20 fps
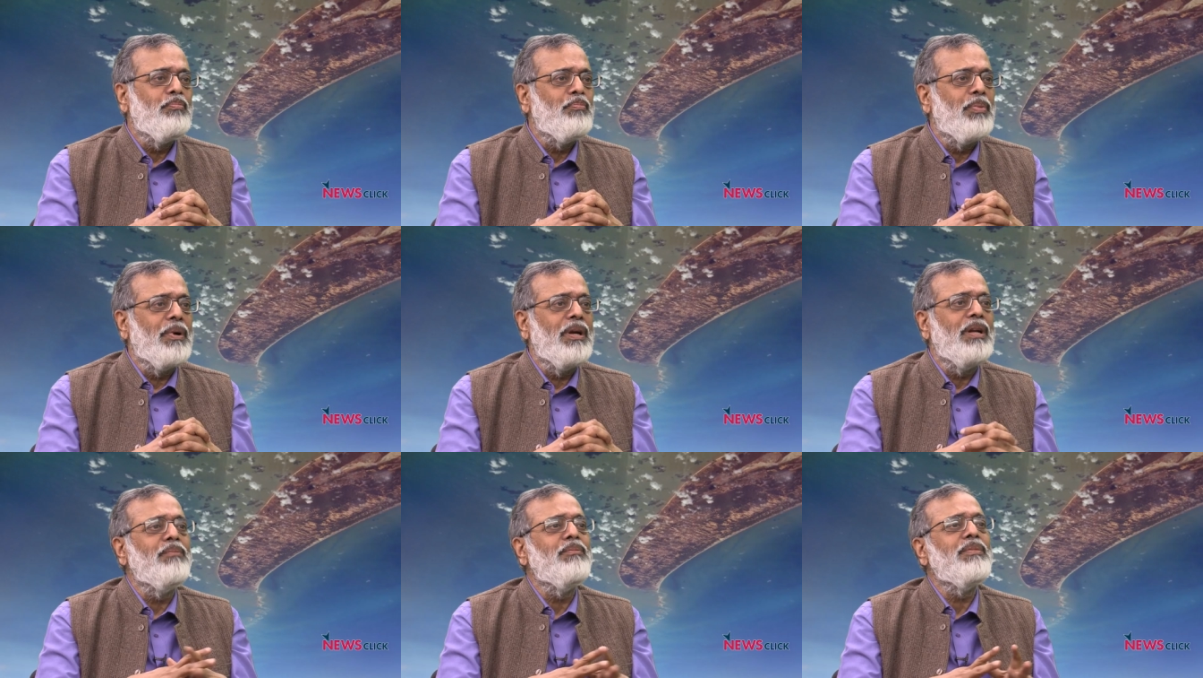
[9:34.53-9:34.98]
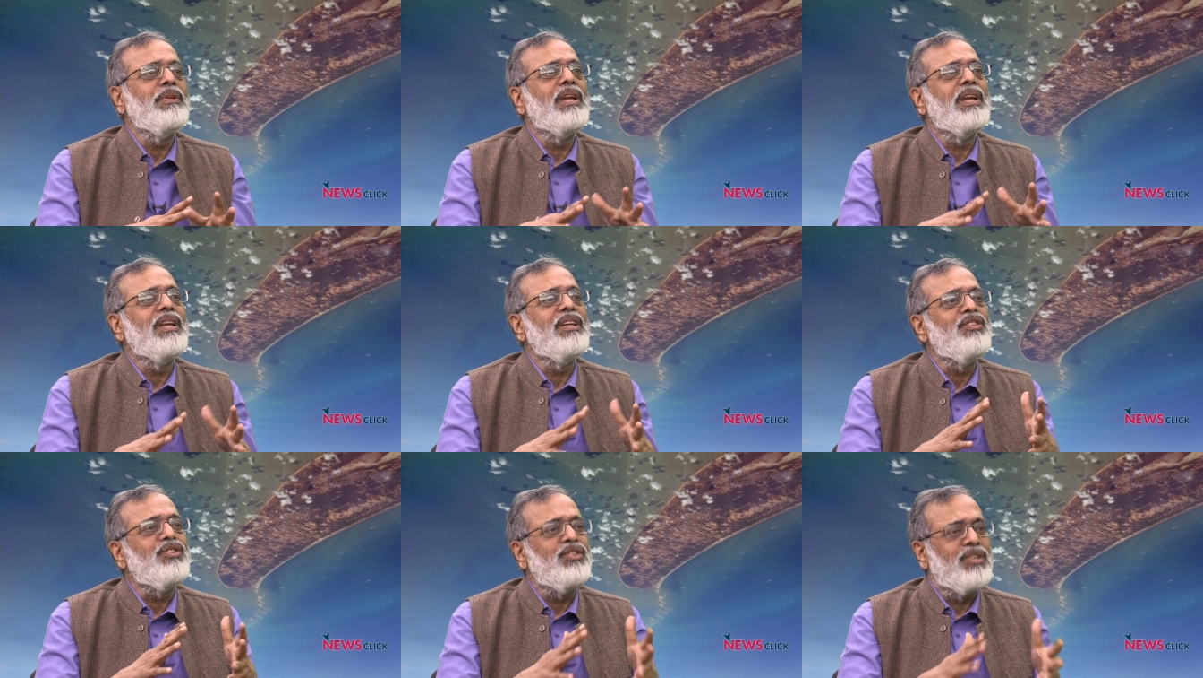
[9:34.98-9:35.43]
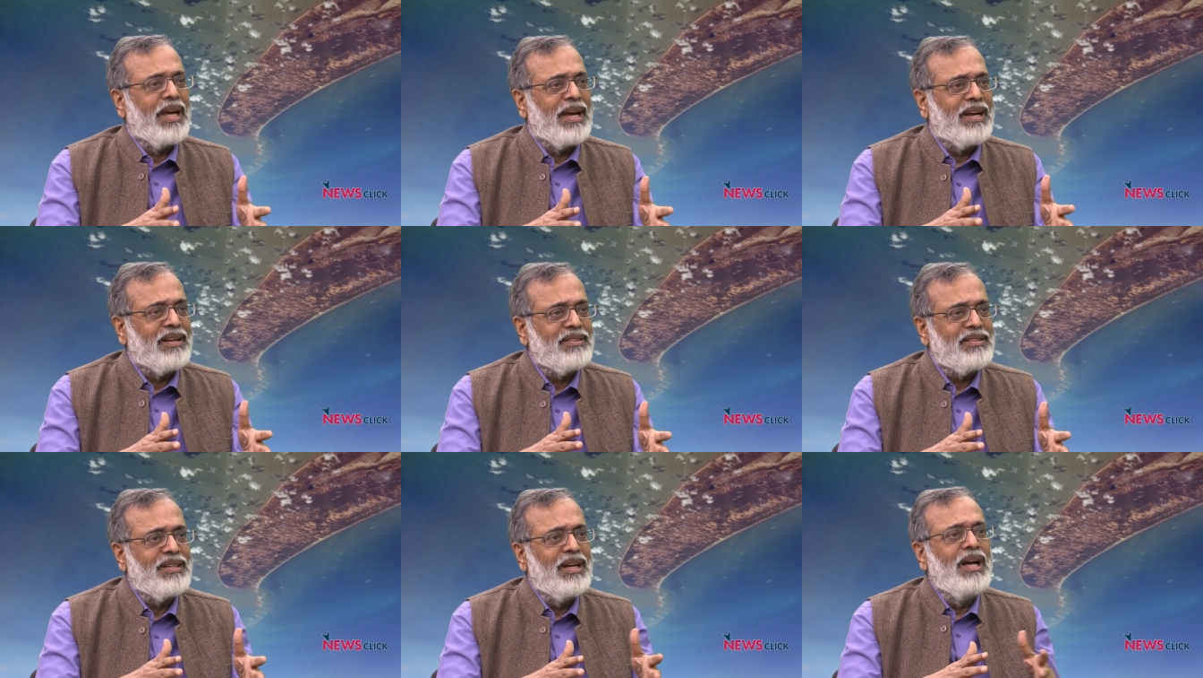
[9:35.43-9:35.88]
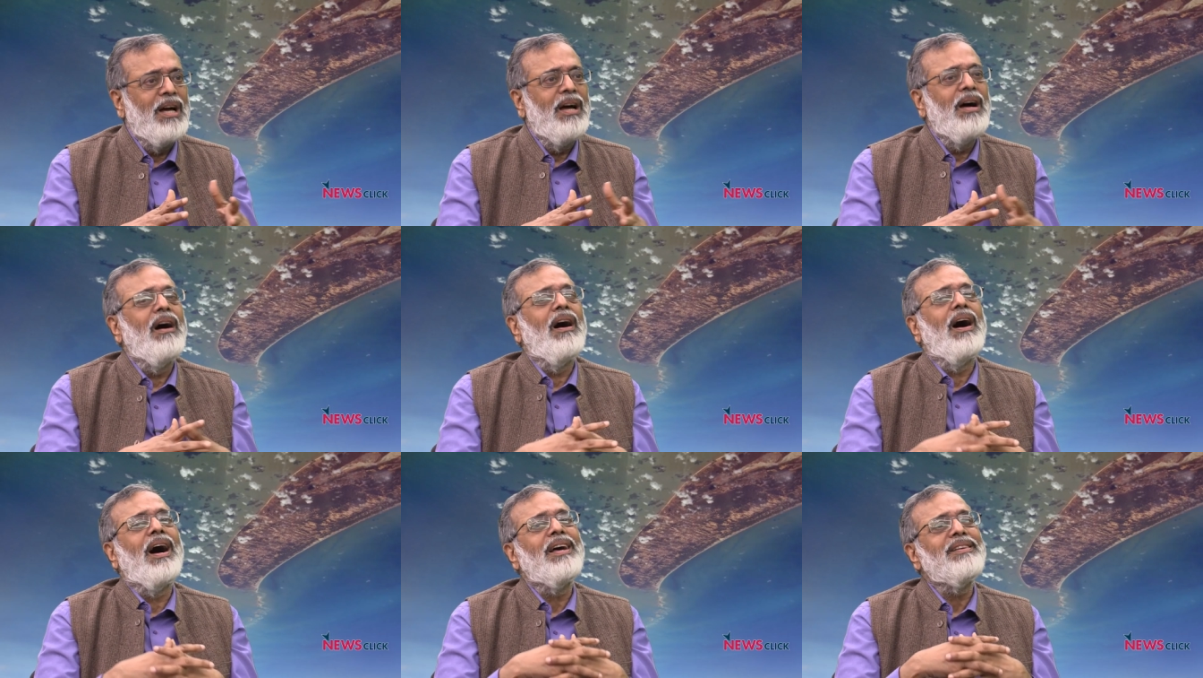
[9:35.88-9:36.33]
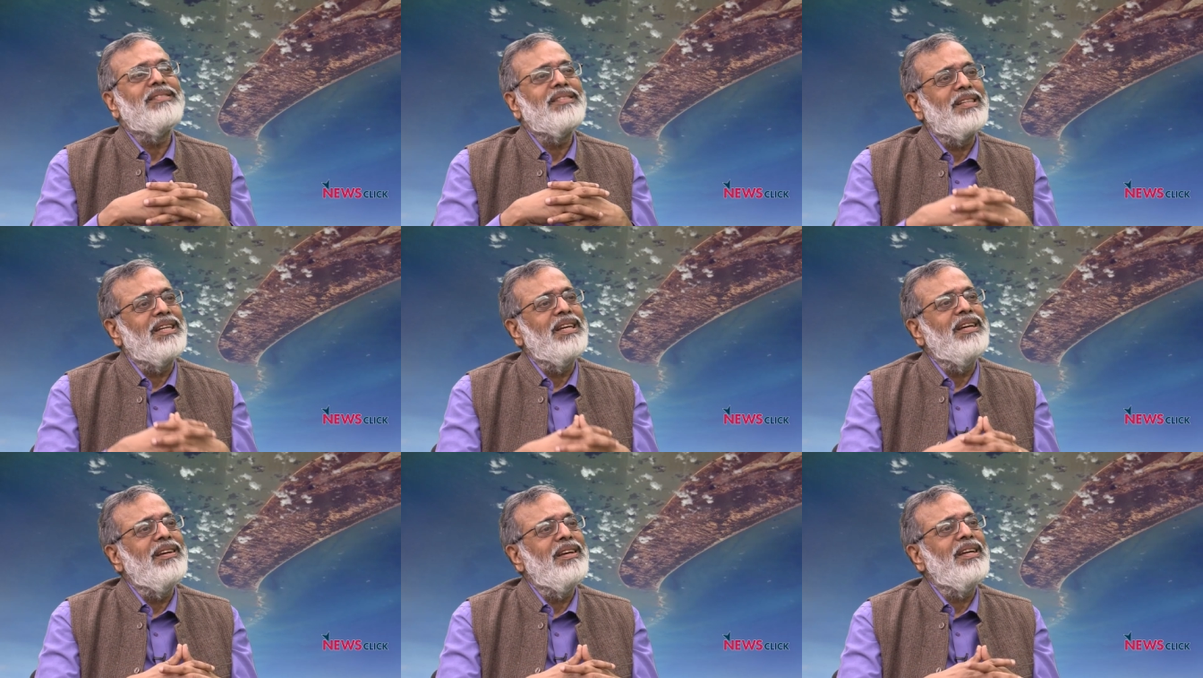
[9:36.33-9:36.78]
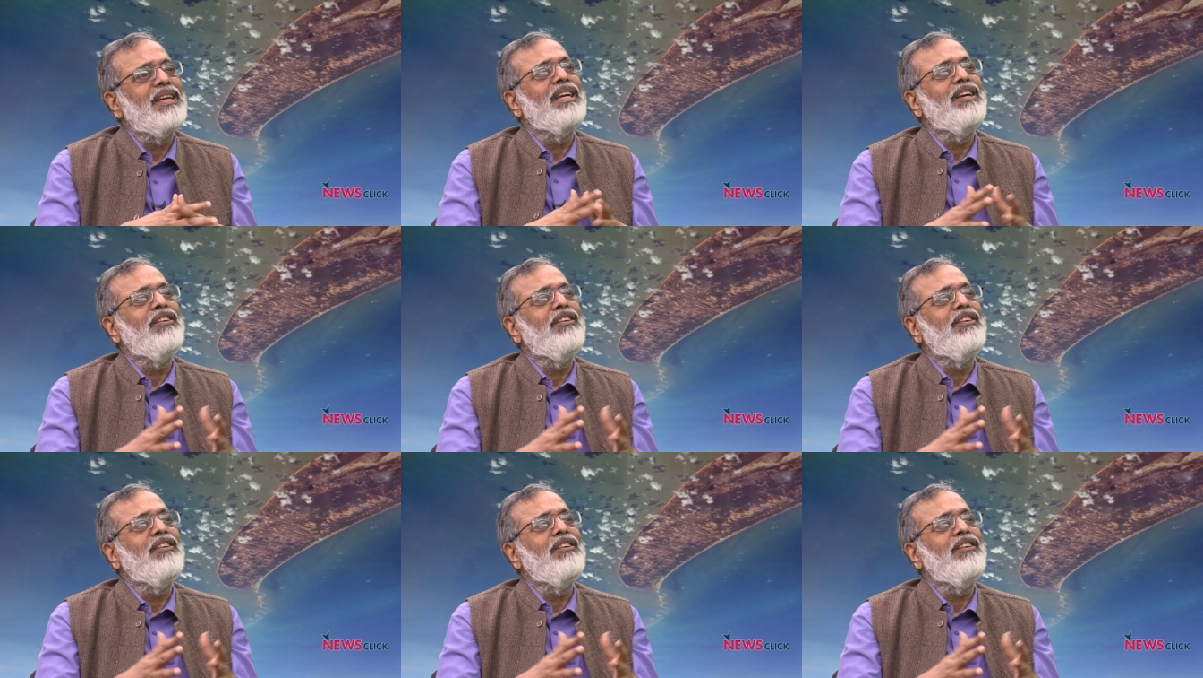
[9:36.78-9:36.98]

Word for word: preliminary checks, asking